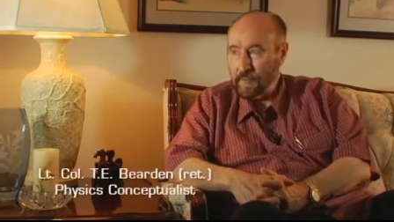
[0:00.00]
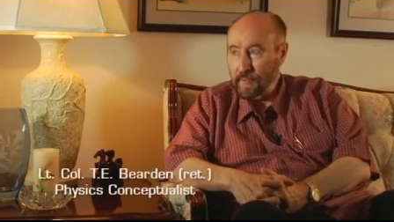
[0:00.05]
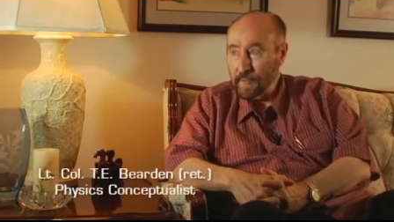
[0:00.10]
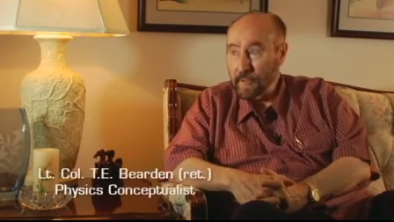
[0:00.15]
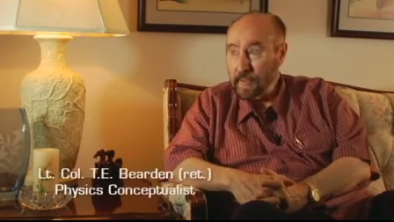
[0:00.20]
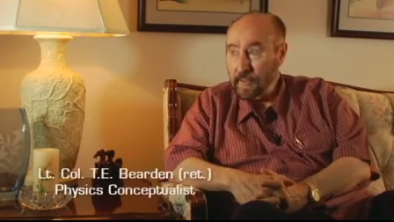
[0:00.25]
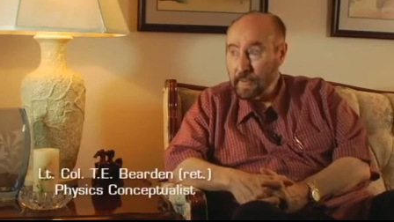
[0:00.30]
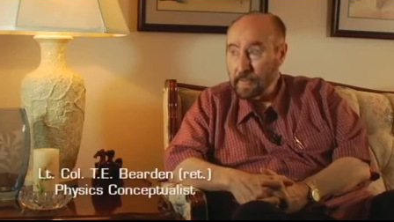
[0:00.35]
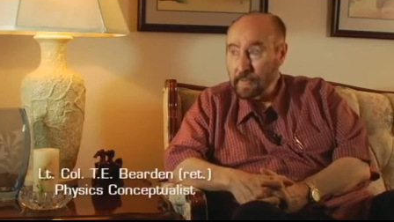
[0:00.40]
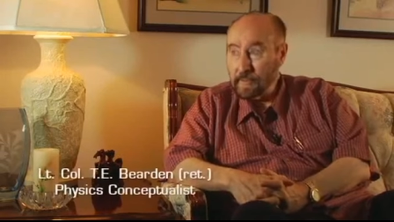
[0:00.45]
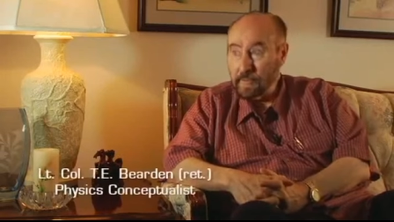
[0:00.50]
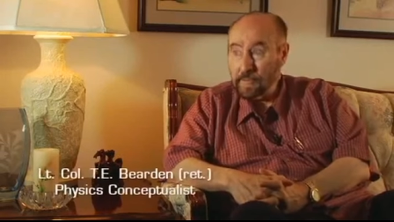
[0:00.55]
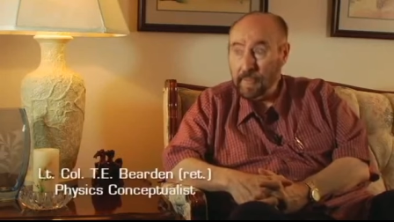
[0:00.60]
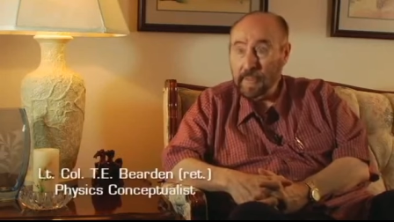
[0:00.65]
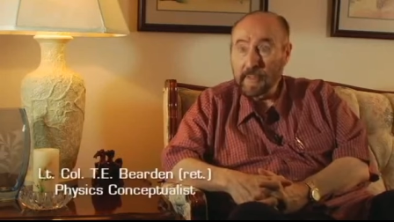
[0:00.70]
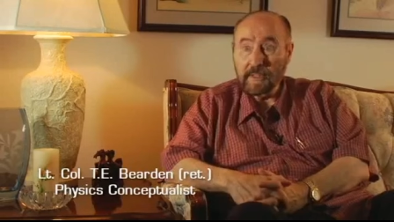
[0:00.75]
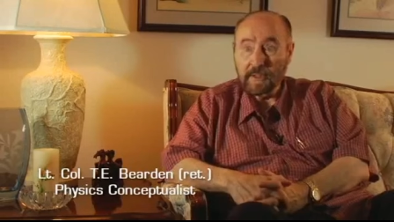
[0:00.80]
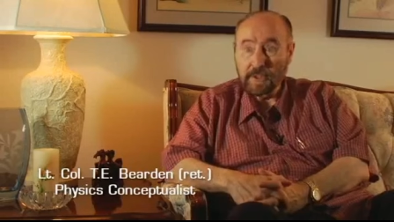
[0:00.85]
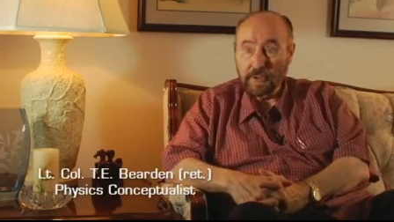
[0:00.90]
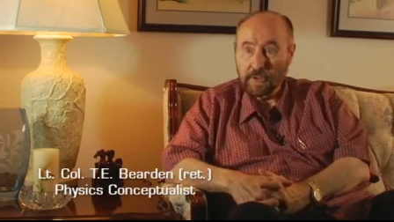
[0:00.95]
working on the
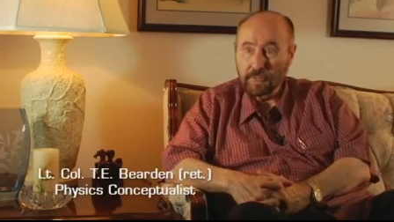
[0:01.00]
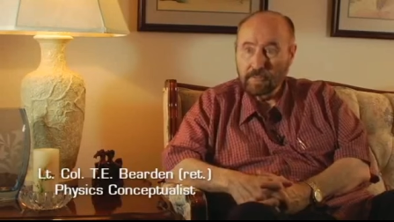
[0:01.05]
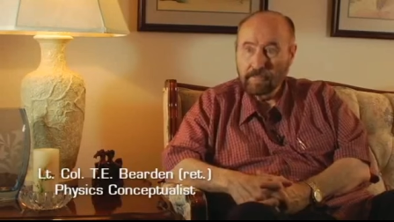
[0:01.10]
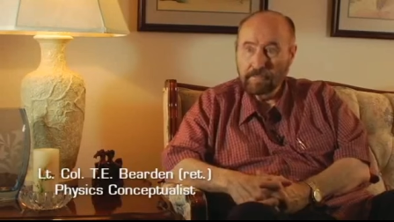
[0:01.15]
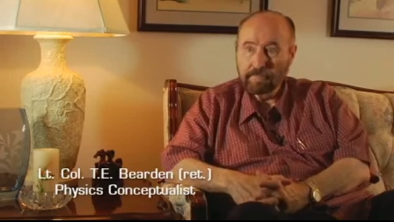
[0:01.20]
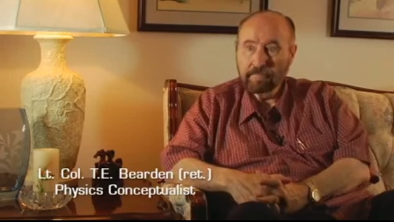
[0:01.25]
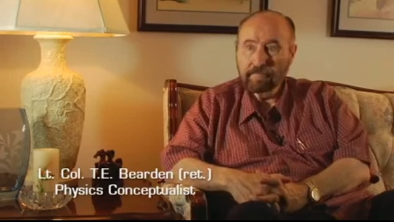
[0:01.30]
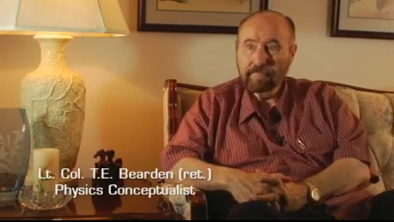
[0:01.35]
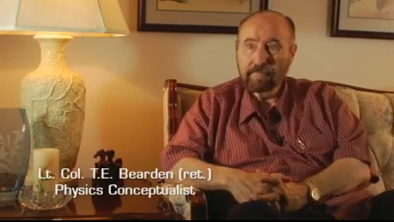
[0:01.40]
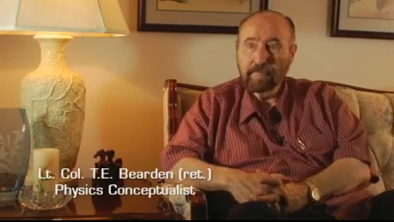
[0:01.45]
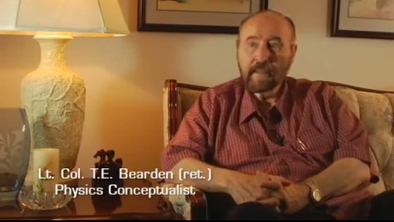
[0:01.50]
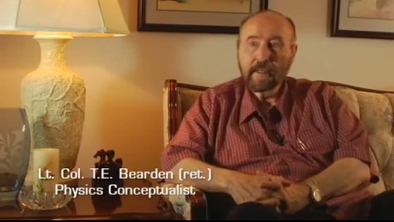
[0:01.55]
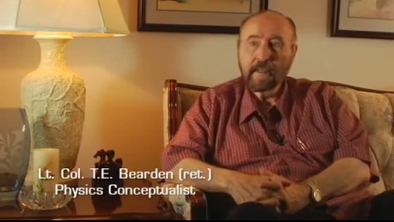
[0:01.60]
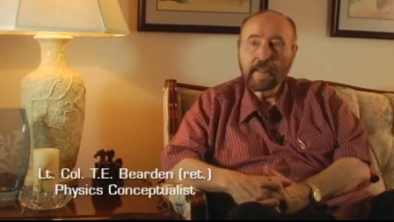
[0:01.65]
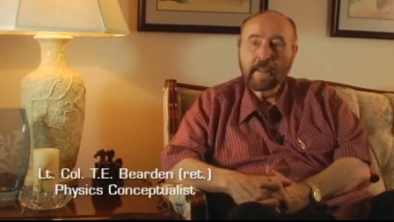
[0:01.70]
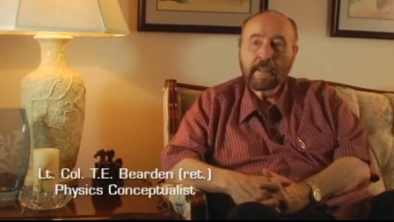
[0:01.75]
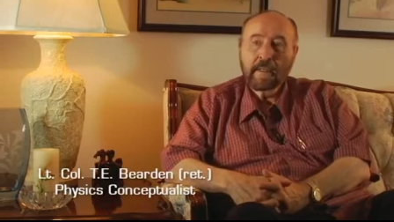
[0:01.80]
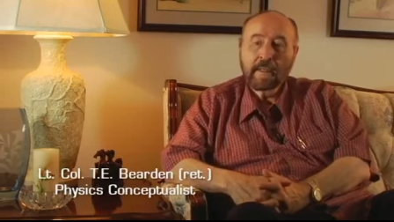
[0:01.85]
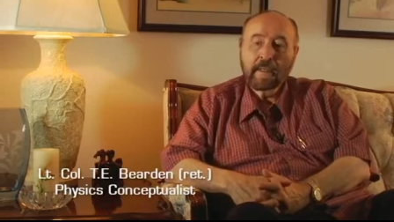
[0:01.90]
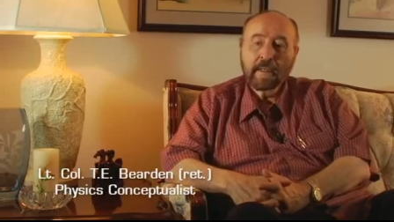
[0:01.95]
bench.
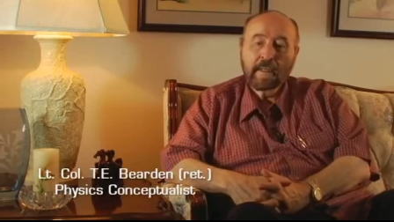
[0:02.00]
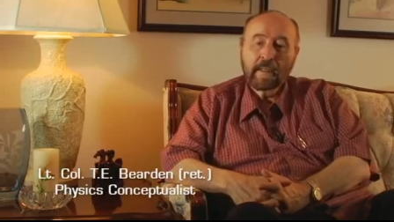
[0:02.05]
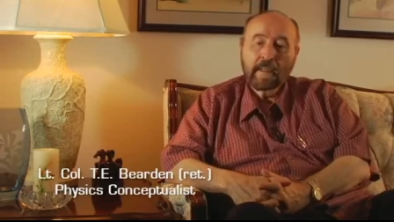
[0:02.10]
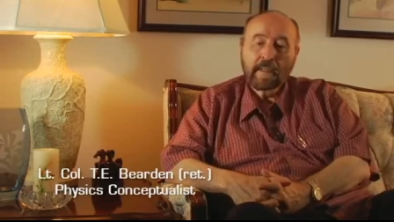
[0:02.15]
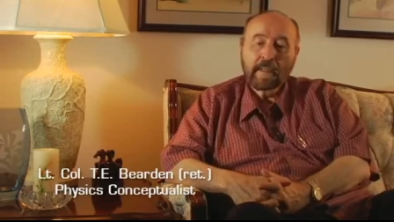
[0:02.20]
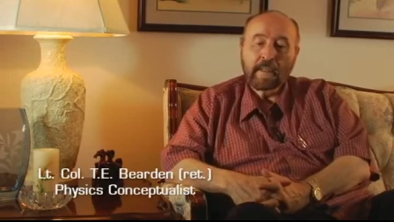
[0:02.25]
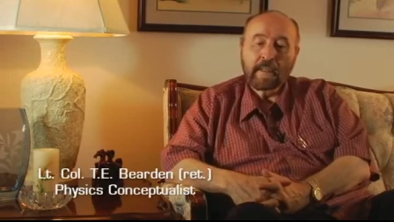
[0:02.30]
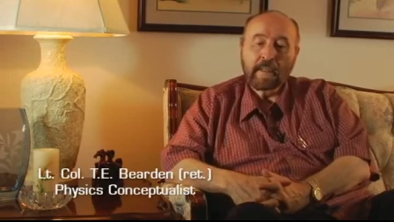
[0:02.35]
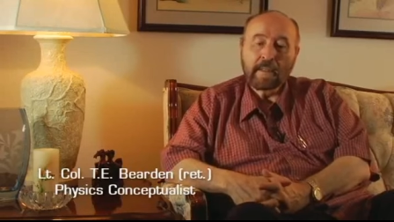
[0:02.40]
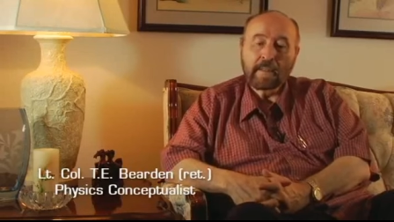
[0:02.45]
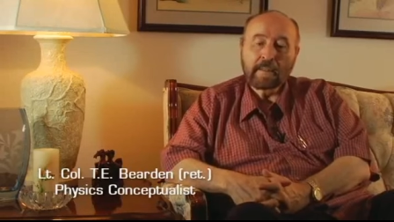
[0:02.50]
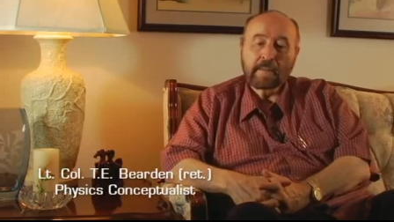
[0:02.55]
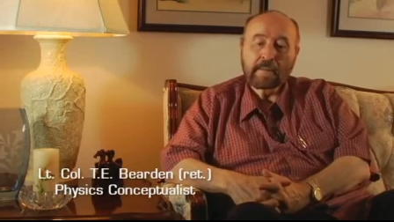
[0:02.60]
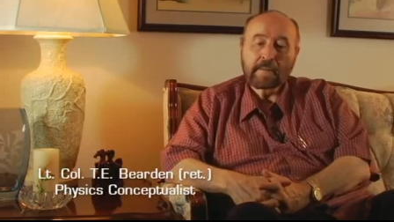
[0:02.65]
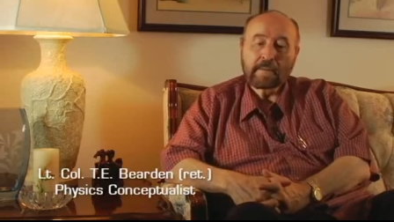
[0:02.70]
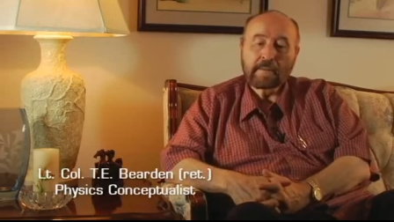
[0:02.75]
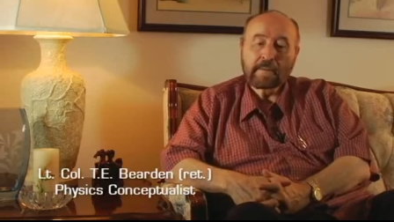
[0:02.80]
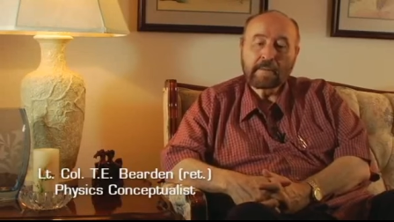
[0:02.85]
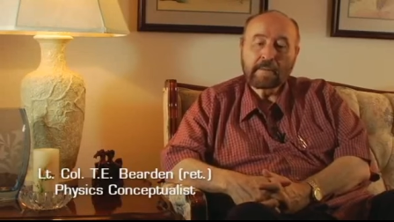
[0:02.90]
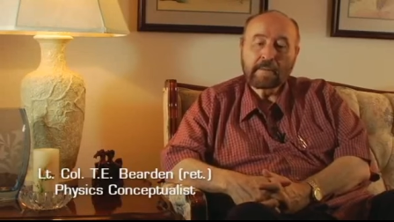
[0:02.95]

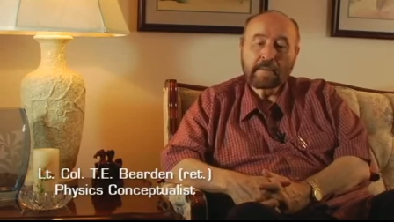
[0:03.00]
And